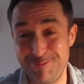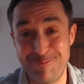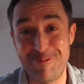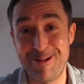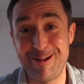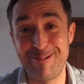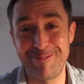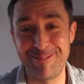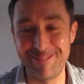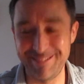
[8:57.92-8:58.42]

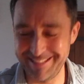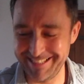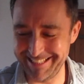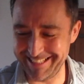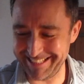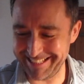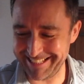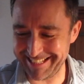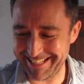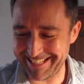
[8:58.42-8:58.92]
Wow.
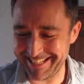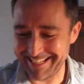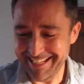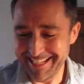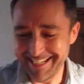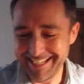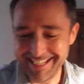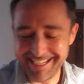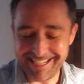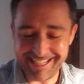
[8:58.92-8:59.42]

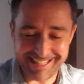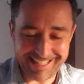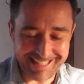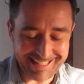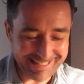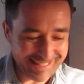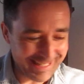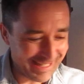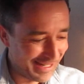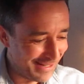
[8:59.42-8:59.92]
I
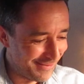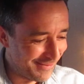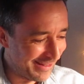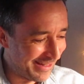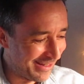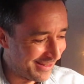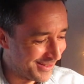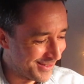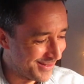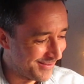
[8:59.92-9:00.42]
can't say
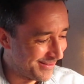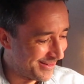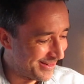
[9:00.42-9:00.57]
anything else, to